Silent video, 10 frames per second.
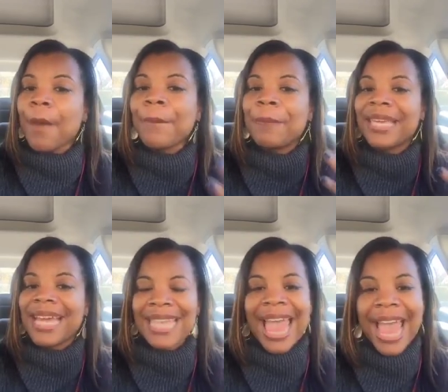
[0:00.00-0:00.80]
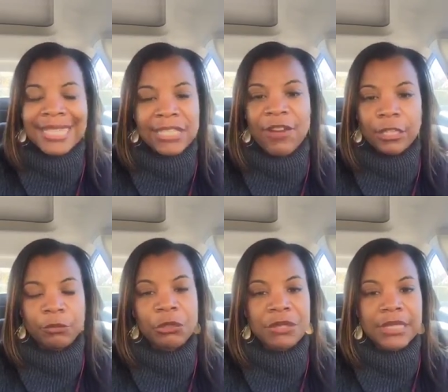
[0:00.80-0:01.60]
But because I hadn't
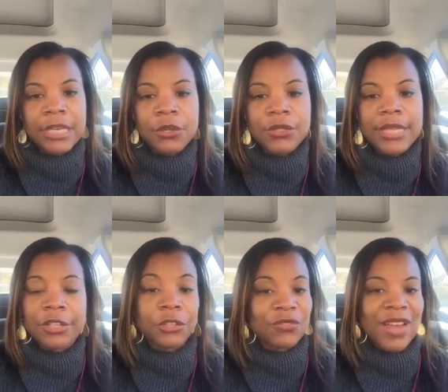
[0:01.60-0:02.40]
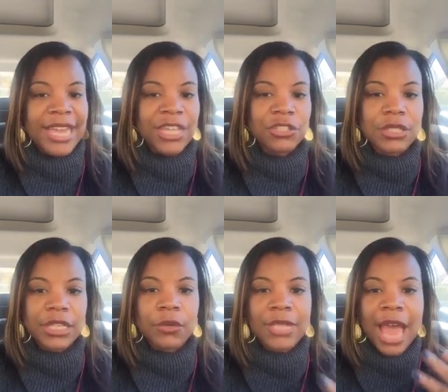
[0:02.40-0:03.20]
developed those skills yet and those financial
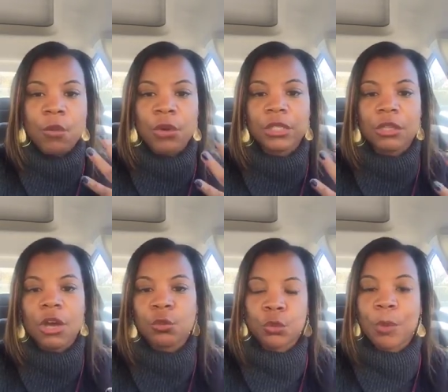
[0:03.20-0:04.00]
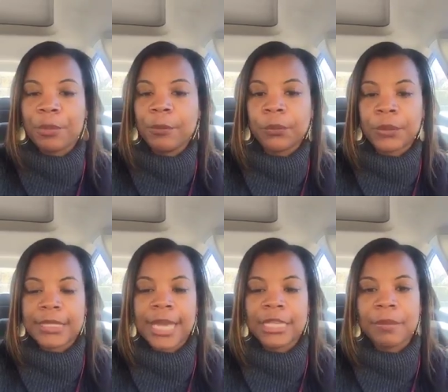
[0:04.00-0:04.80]
skills, I went along with what people were
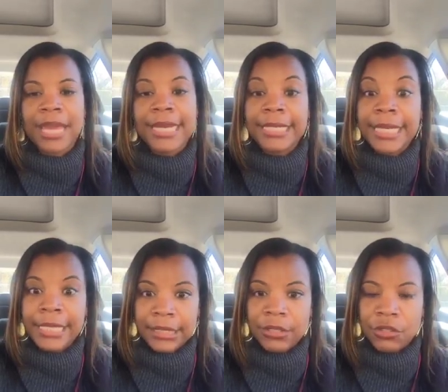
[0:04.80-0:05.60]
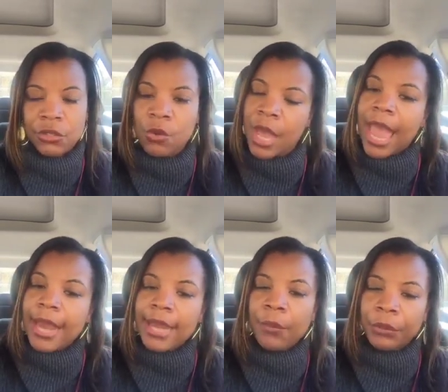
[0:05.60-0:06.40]
telling me I needed to do
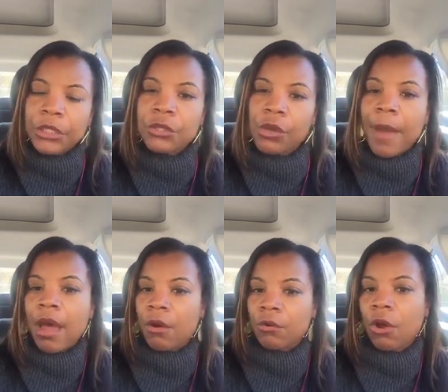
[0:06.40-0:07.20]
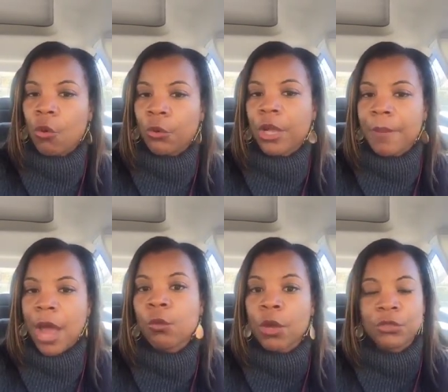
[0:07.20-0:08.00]
and not really doing my own homework
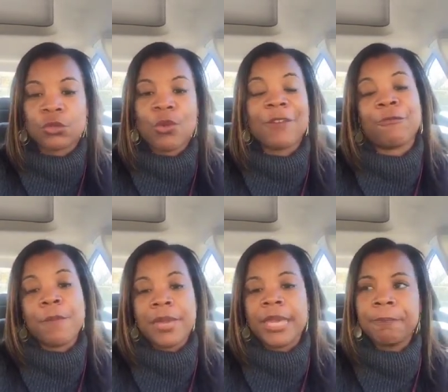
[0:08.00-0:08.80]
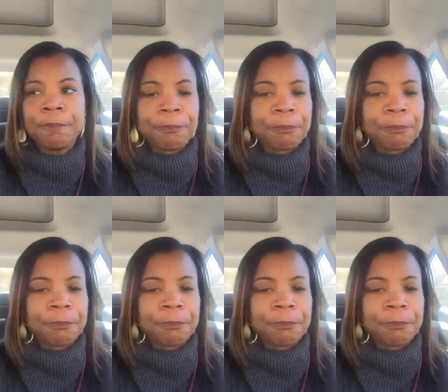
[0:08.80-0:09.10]
about what was right for me.